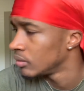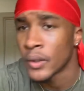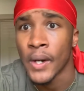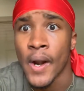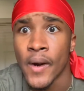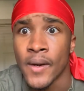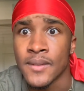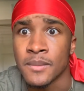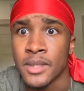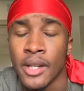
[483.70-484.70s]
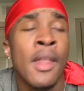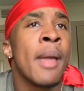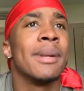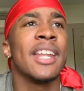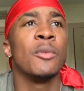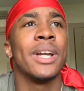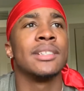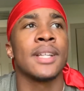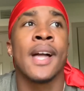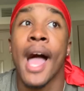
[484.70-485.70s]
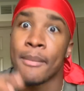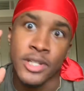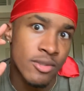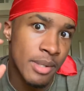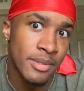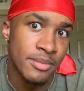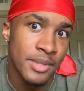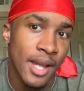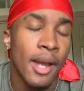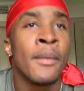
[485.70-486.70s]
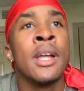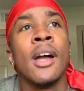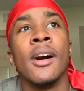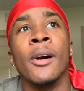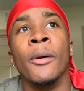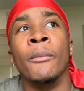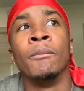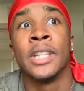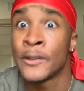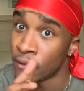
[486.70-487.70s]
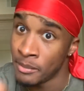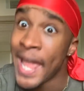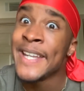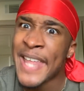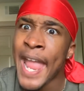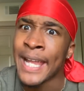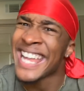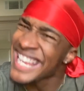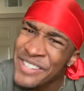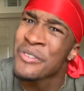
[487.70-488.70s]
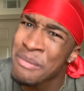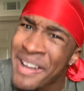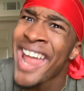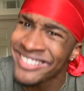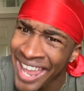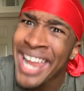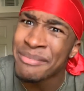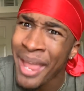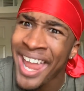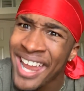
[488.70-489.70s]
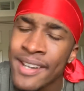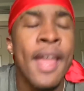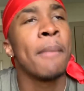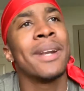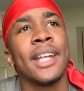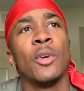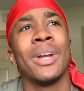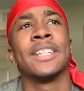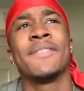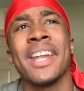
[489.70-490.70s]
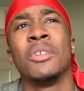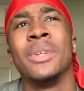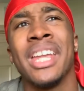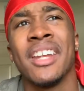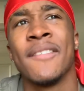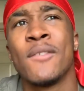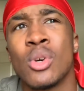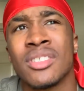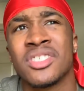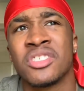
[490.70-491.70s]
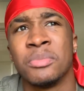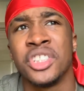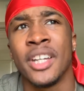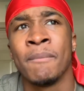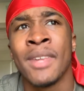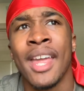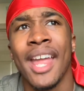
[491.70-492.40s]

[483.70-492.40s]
Thought I heard some shit. But anyway, I'll be tripping sometime. It's from that day. It's from that day, man. But anyways, finally we get in the forest or some shit.